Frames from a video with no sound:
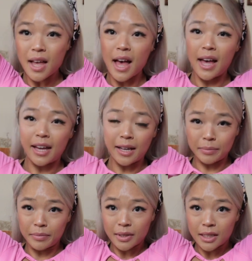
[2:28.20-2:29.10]

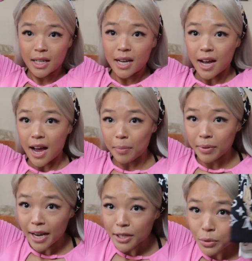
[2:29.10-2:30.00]
I
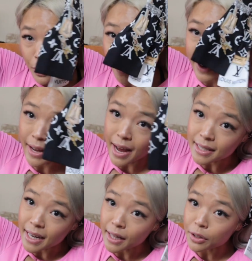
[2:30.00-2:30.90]
plan to wear it
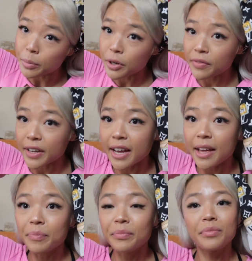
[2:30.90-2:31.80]
as like a little bit of like
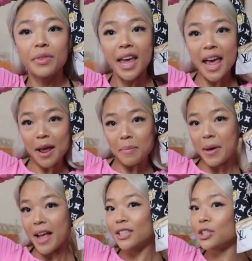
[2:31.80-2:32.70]
a
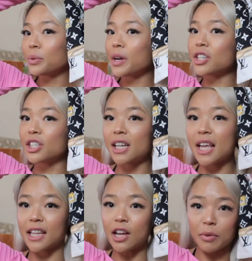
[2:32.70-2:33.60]
headband situation.
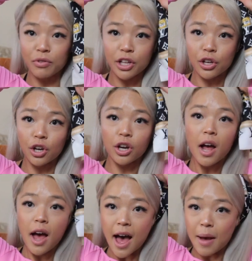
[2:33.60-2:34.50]
I think that'd be really cute.
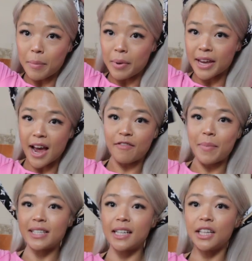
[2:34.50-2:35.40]
But yeah, I've
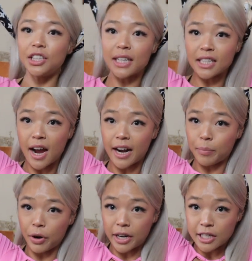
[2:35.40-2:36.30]
basically just like tied
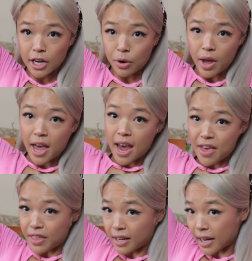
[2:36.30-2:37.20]
a ponytail
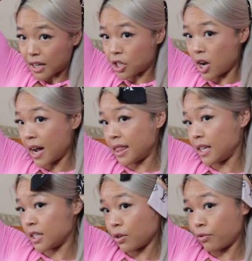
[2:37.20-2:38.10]
and then like tied
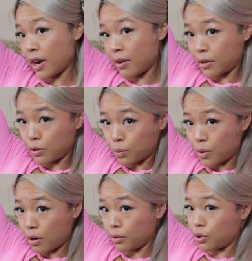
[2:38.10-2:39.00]
this around as
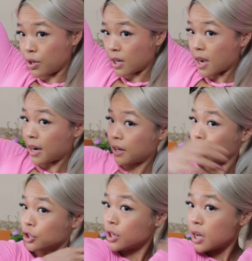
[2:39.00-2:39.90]
well, so you can kind of
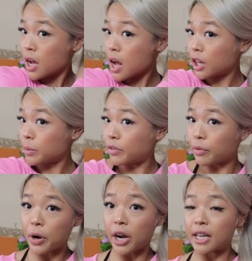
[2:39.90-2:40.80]
do a little bit
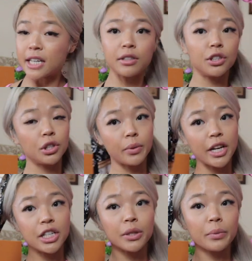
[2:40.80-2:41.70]
of a ponytail
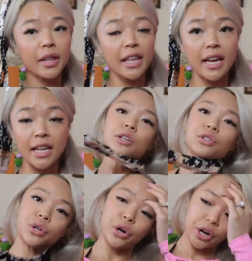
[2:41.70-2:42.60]
situation with it.
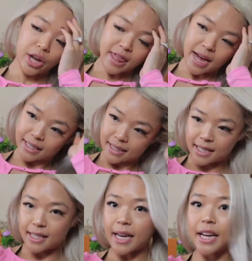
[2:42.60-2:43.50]
So that is the
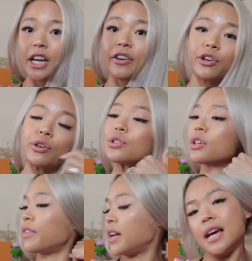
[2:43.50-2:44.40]
secondary use
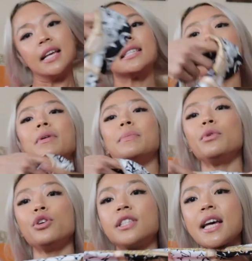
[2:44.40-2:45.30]
of it. Some
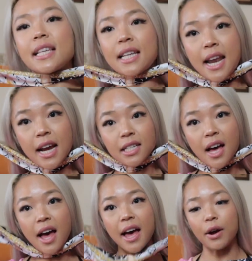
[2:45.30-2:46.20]
people use it as a
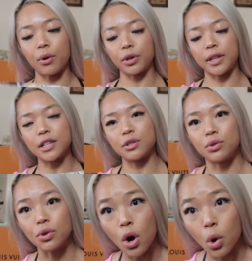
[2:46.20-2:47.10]
necktie, although that's
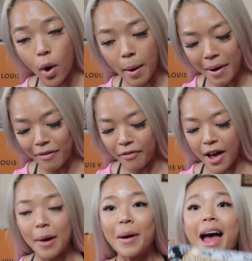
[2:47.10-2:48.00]
not quite my
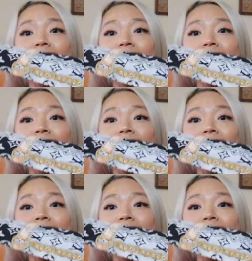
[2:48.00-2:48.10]
vibe.